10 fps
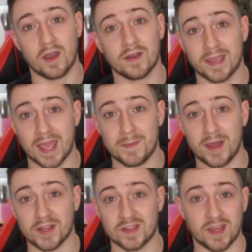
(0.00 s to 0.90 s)
I'm gonna get him
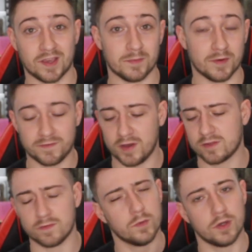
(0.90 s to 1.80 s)
out in a second, but
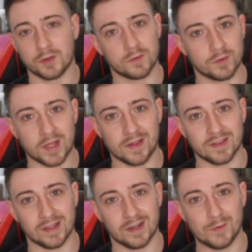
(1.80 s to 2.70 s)
first of all, we've got to sort out
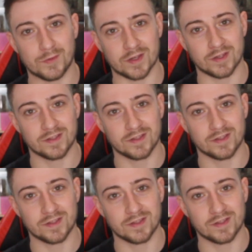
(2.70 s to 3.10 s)
his enclosure.